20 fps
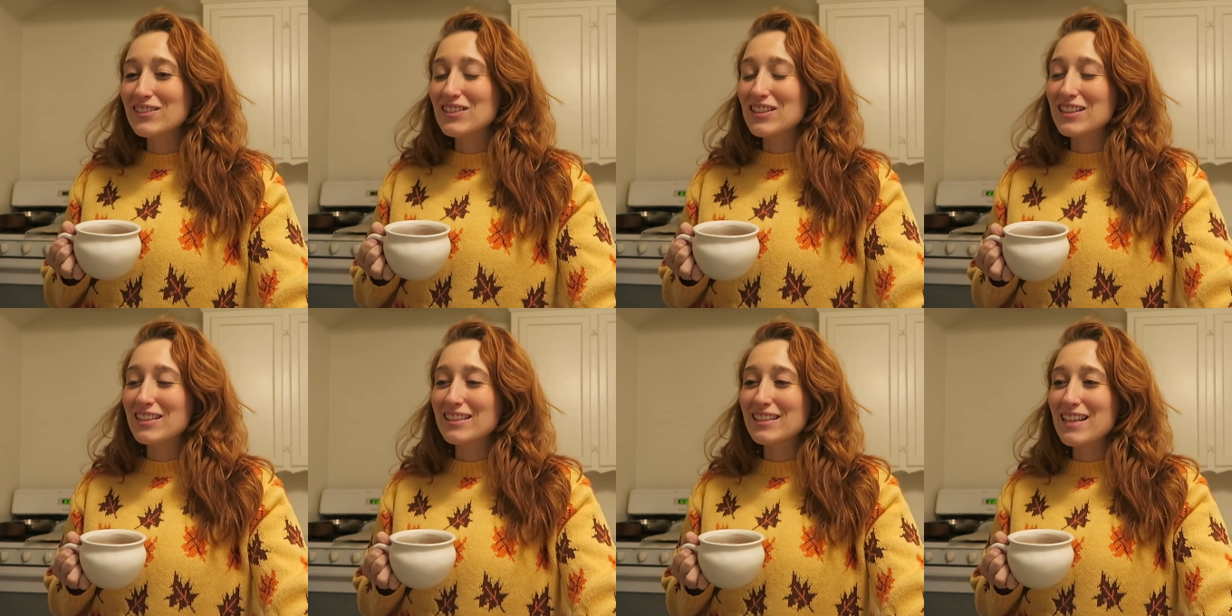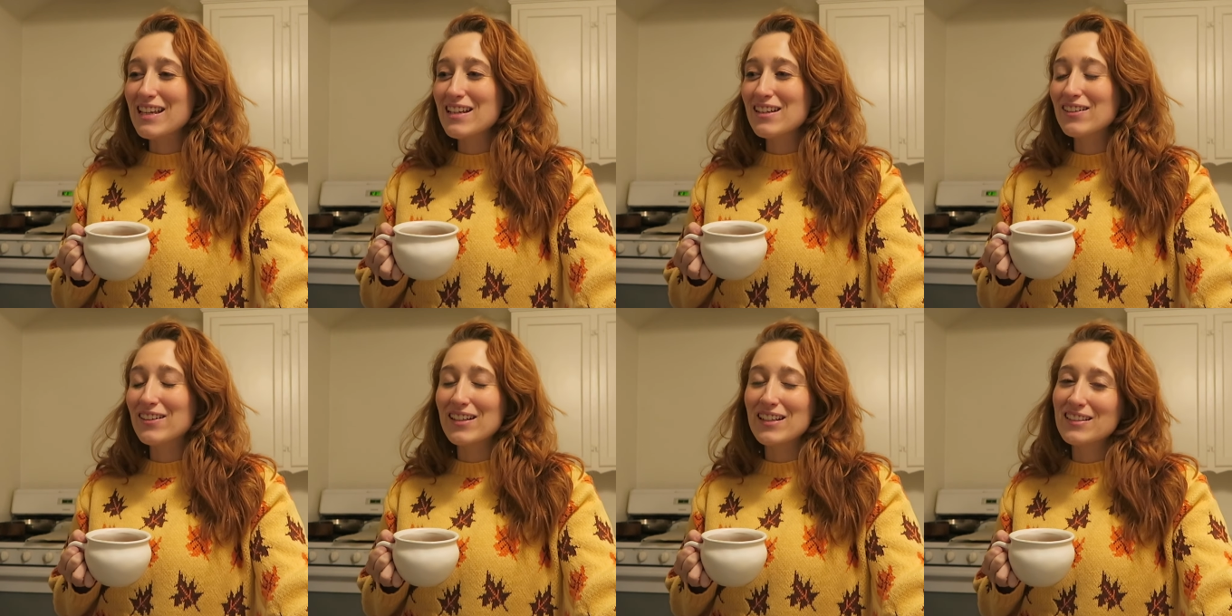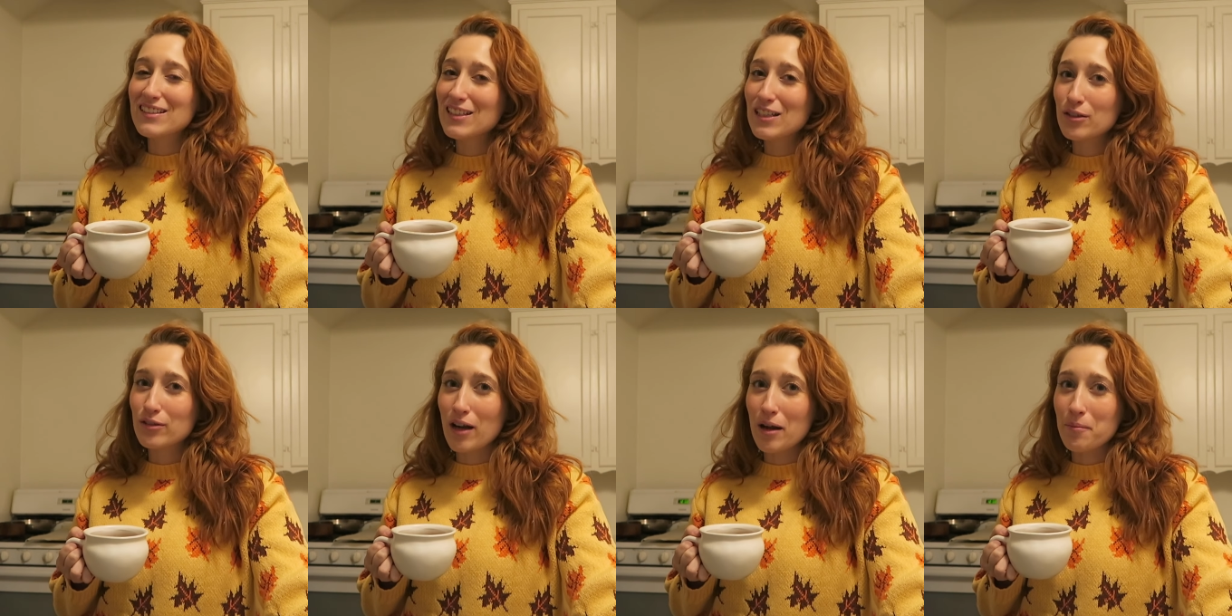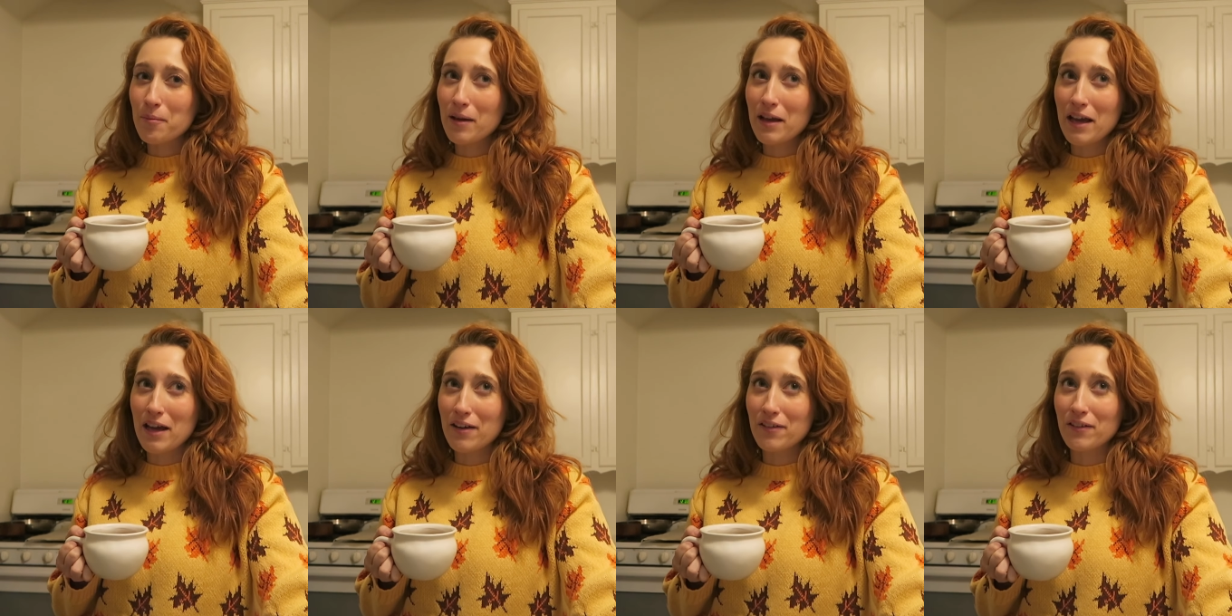just like crazy to wrap
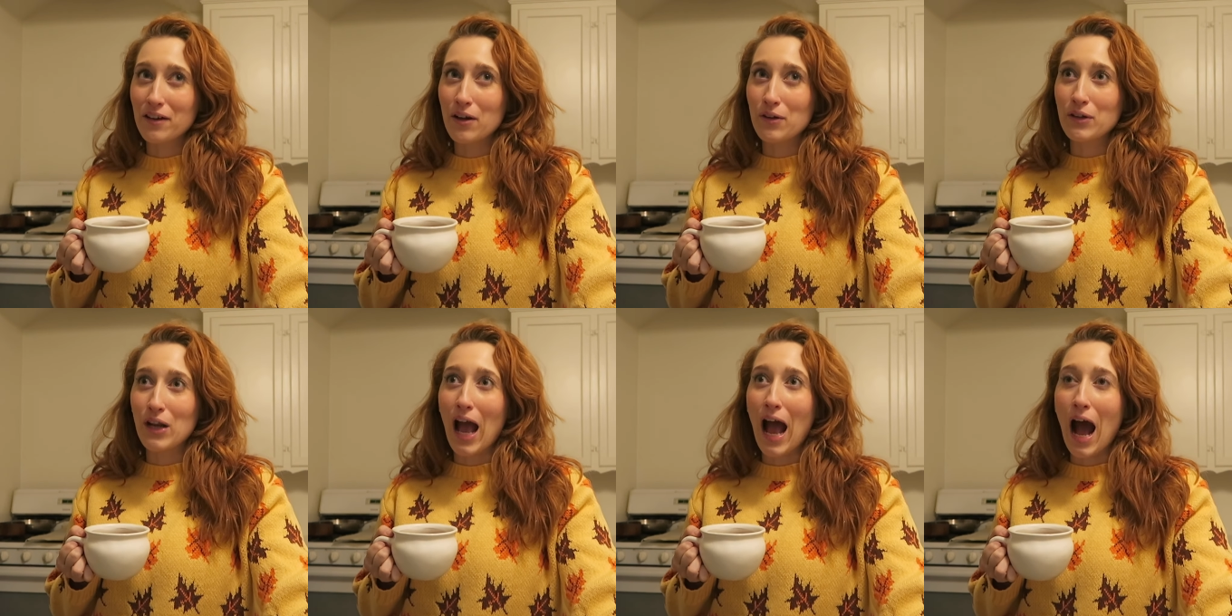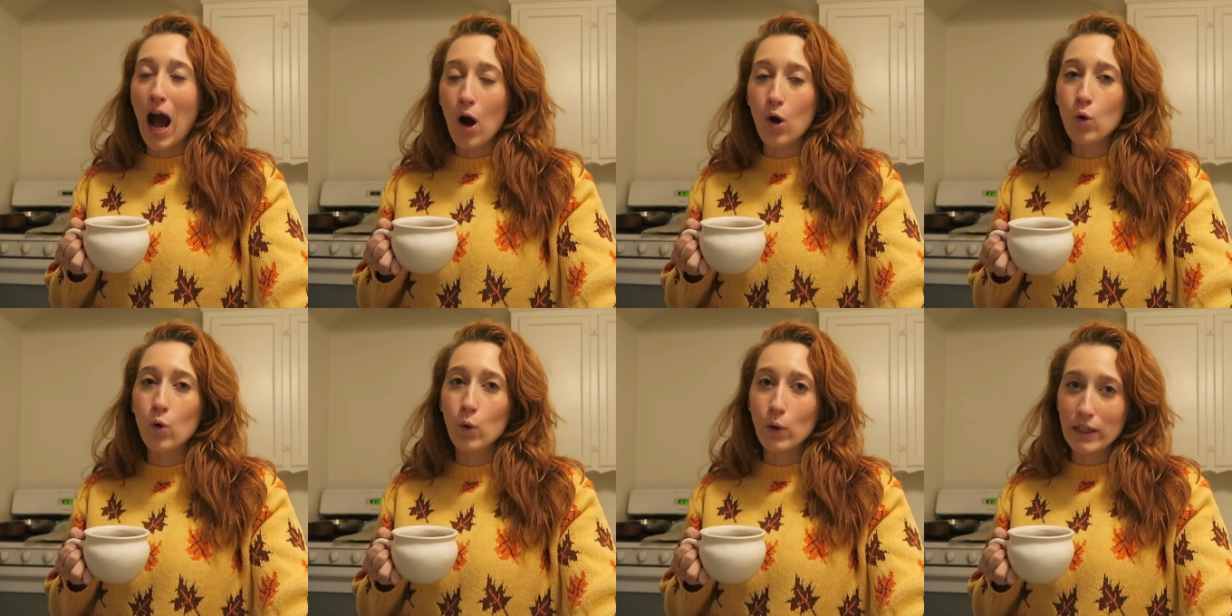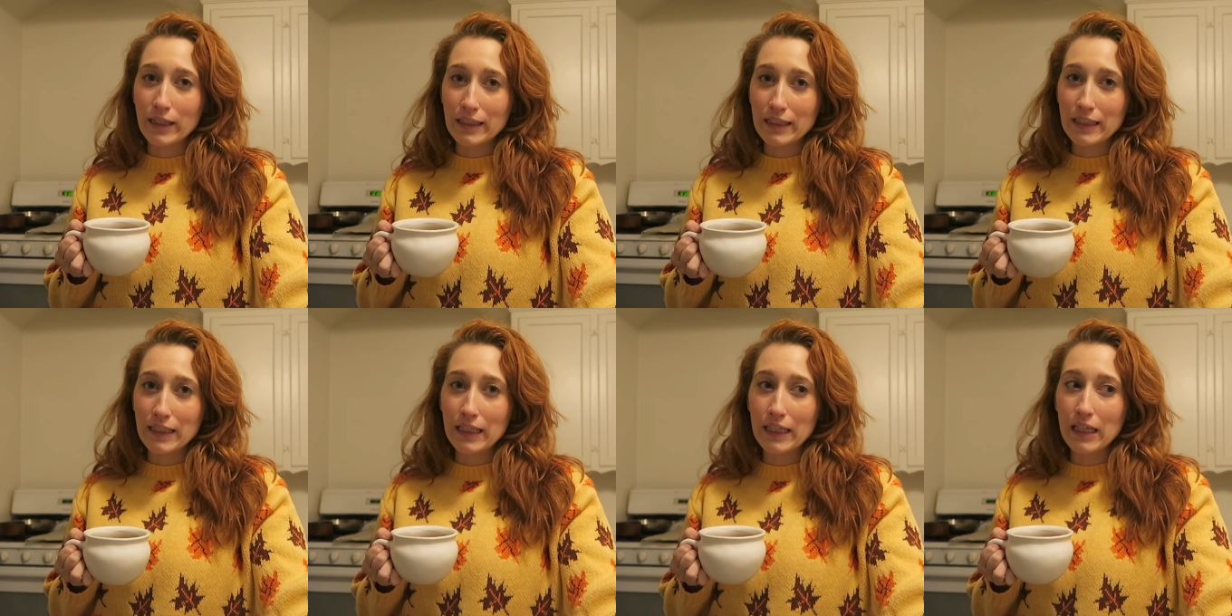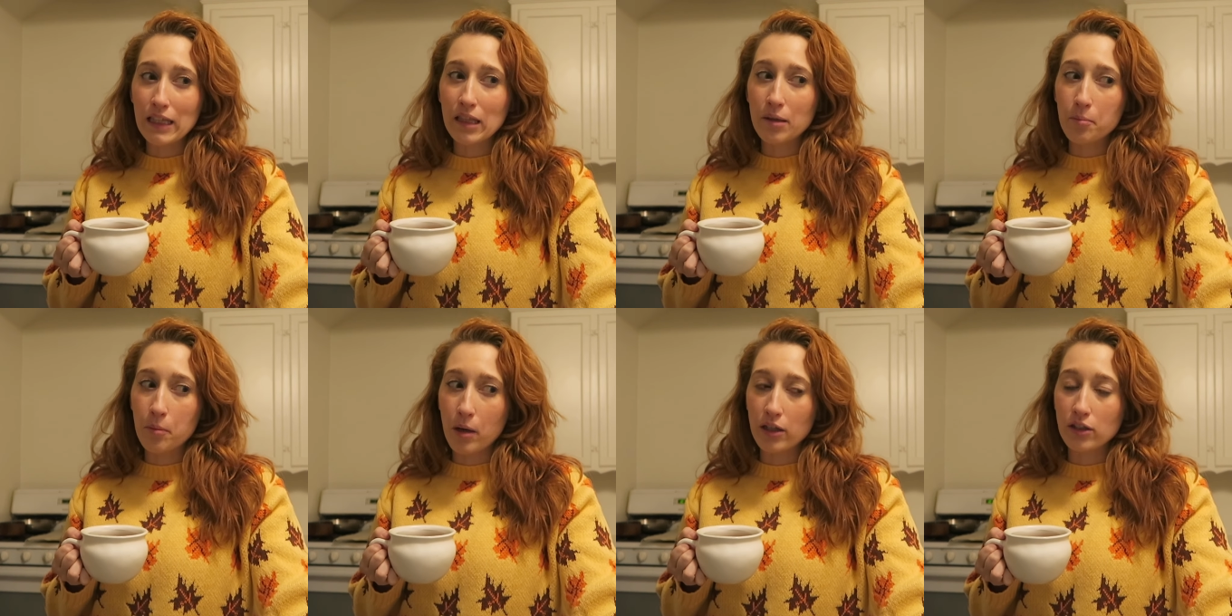my head around how quickly
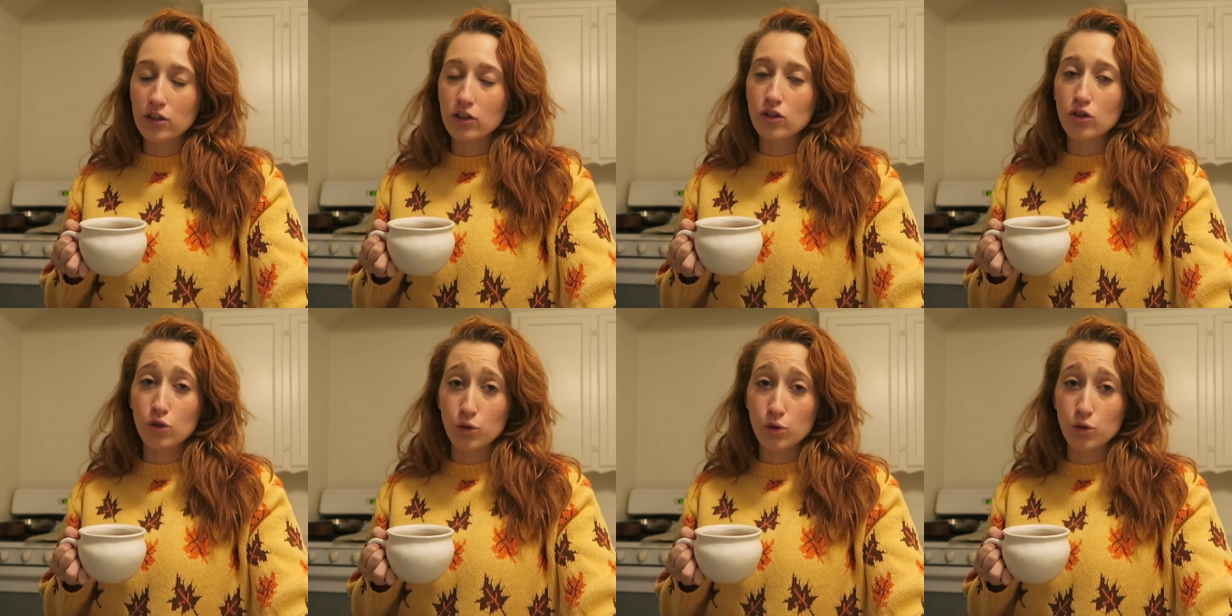the months